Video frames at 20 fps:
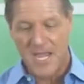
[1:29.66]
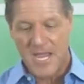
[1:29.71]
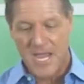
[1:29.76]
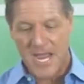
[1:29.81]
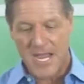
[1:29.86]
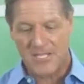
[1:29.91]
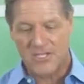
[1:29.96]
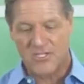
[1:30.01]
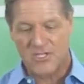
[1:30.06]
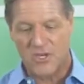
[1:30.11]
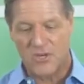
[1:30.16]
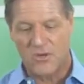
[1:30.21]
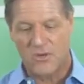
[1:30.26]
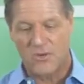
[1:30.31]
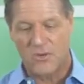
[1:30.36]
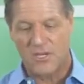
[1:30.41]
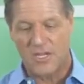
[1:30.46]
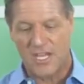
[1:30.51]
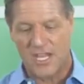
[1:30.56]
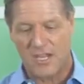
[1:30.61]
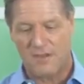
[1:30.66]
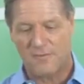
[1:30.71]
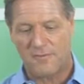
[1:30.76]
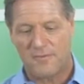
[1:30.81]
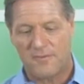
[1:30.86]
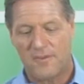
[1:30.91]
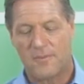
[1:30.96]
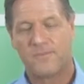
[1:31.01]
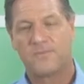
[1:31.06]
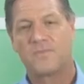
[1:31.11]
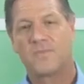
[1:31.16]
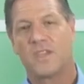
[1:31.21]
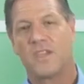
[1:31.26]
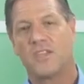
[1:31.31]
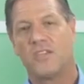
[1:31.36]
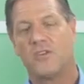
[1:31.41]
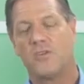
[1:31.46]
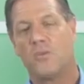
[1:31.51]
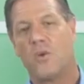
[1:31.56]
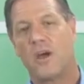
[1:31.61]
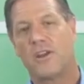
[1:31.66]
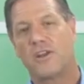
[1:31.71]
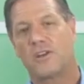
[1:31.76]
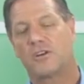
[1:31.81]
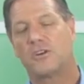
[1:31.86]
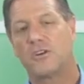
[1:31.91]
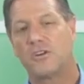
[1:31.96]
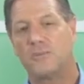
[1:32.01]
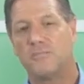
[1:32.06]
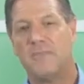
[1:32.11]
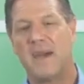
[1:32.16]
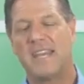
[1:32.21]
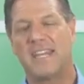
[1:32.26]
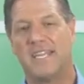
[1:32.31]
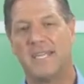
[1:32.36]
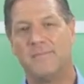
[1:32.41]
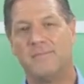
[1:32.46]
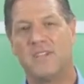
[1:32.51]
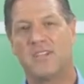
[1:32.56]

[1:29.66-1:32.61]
And so if you want to earn money,